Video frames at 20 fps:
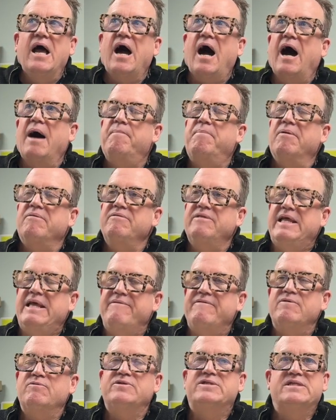I
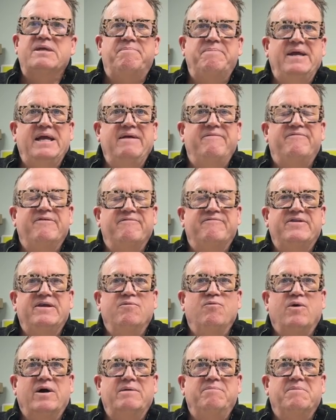believe it was the
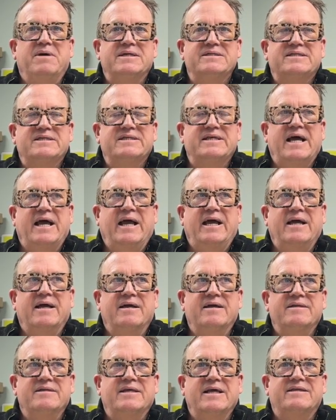P-51
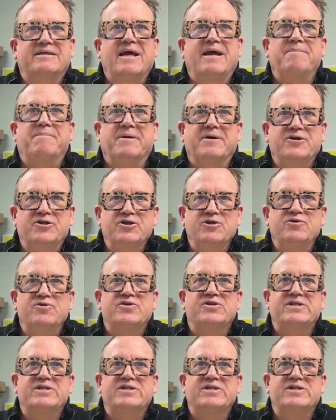Mustang that they produced.